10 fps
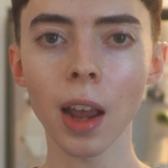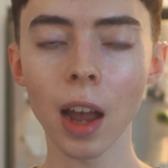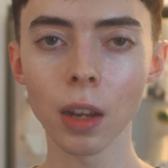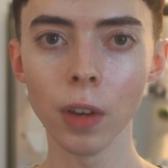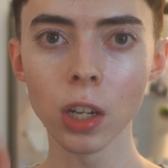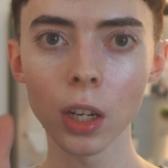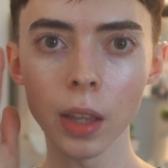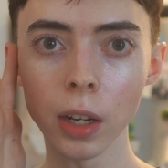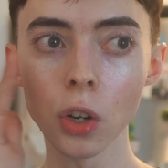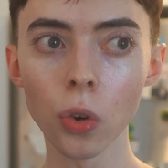activation
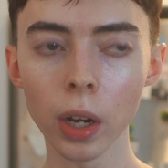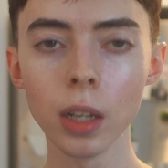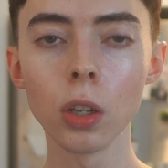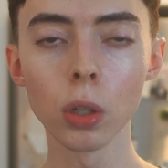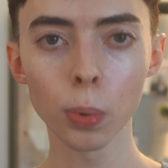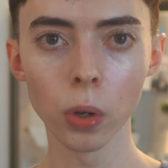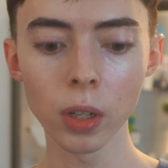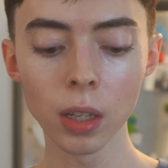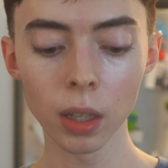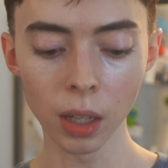that degrades those
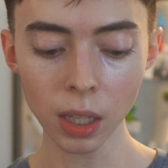proteins in the